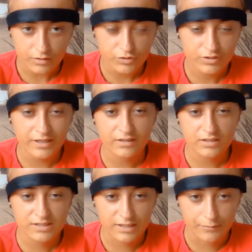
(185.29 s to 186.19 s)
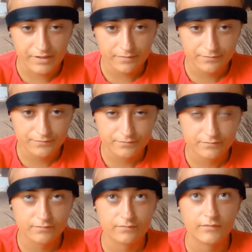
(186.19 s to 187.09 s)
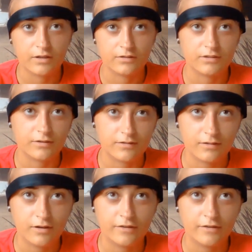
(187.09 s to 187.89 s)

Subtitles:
She was like, it does sting a bit, and I was like,